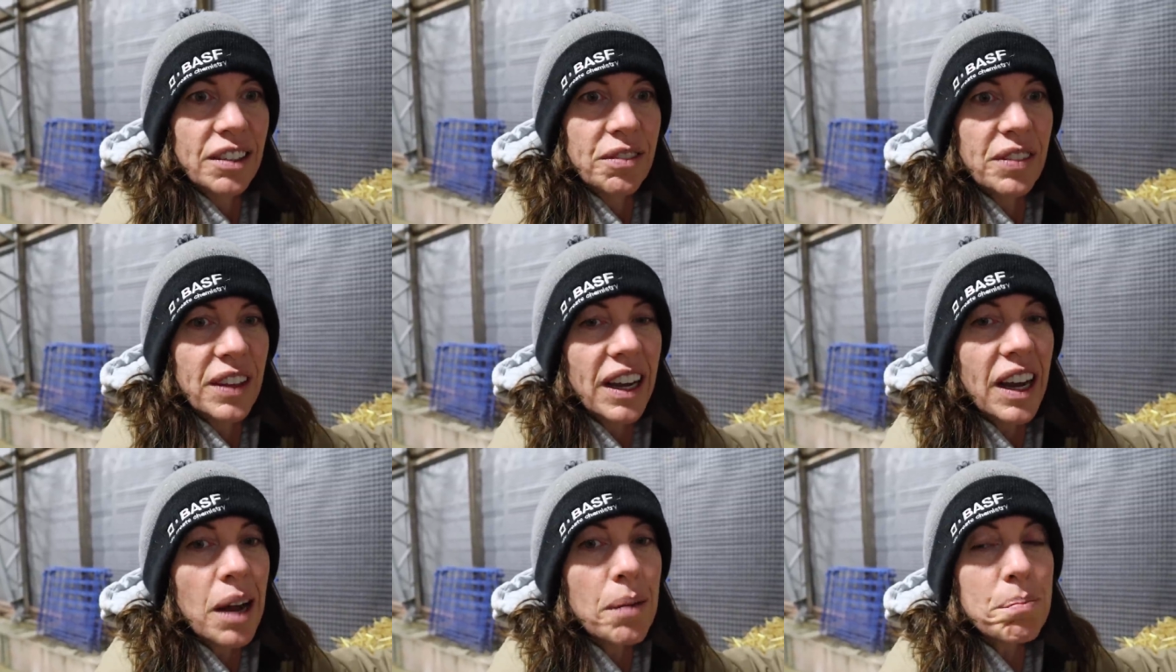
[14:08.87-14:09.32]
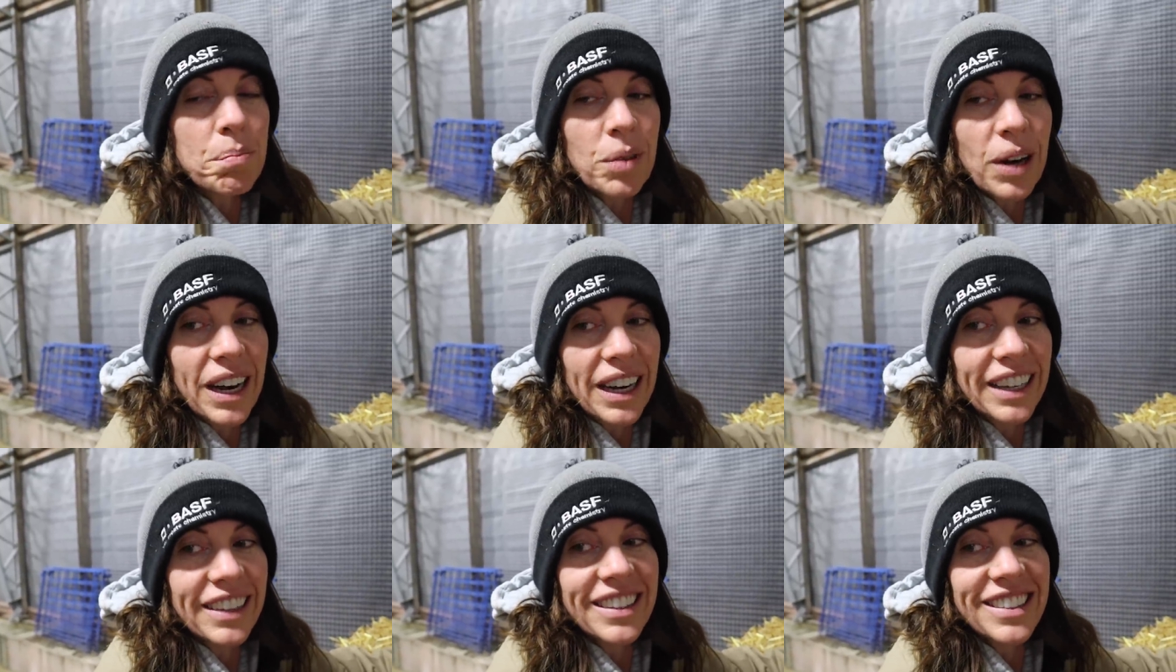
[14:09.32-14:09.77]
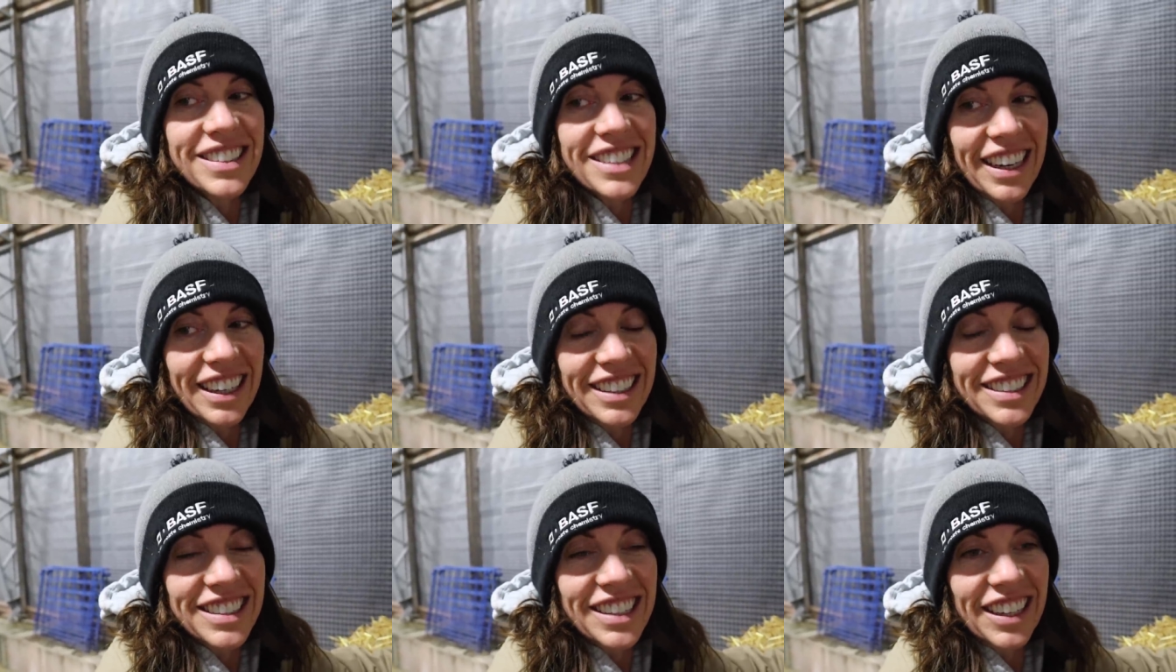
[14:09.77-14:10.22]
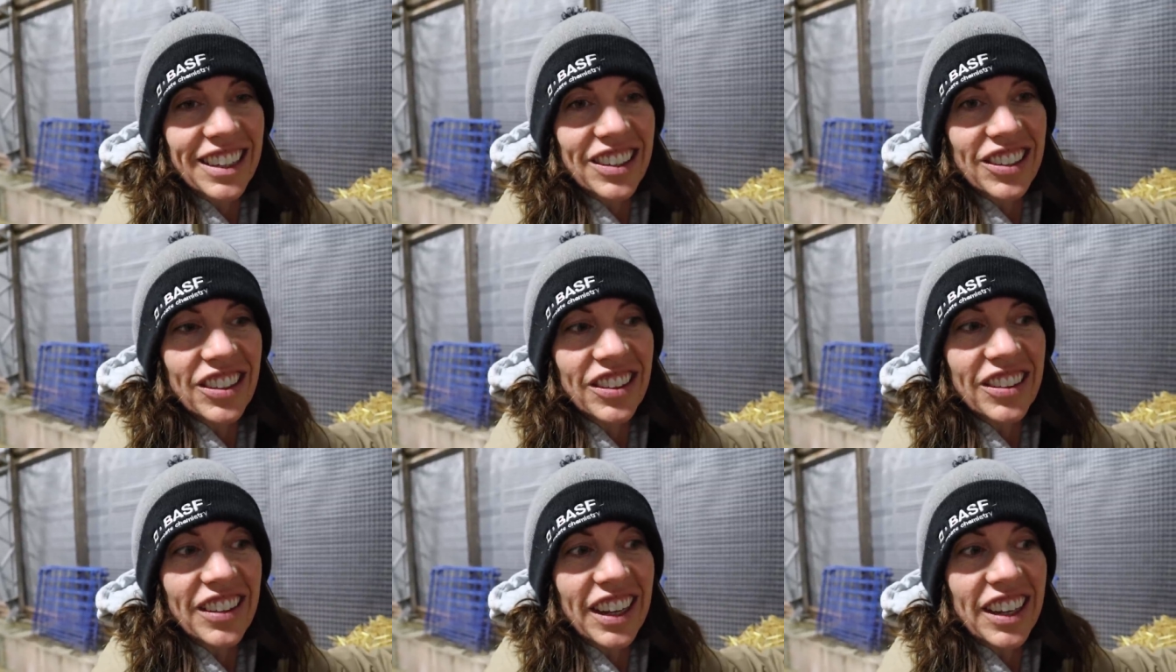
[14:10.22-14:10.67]
If they got bred in the second
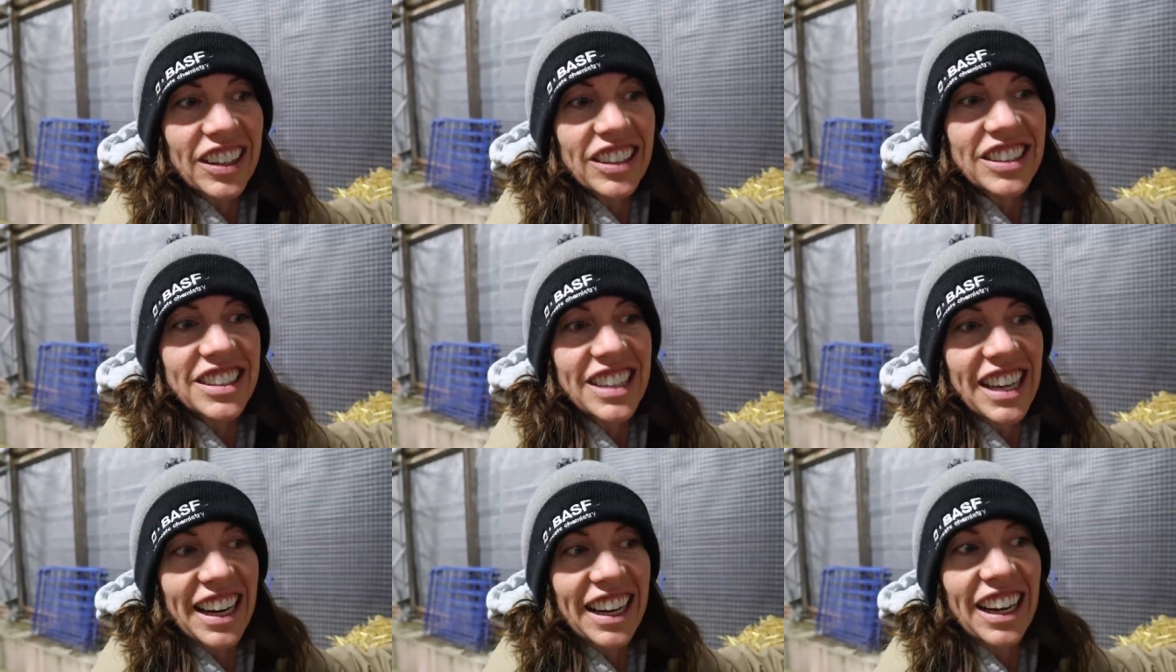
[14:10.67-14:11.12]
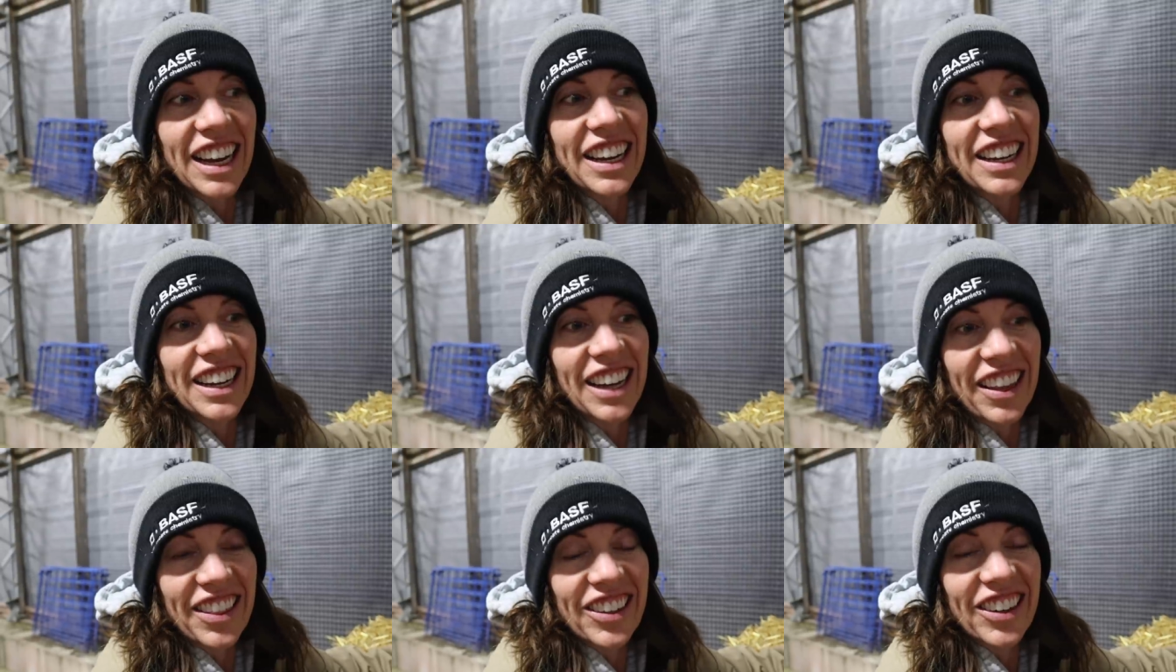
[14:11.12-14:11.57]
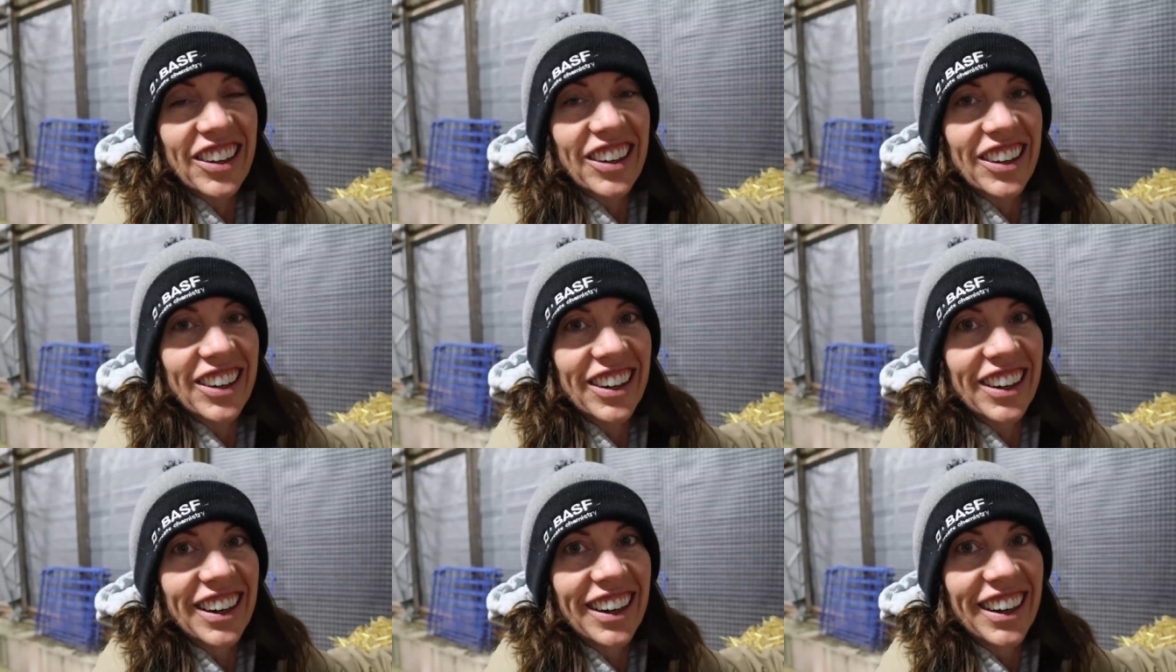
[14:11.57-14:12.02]
cycle, they could take another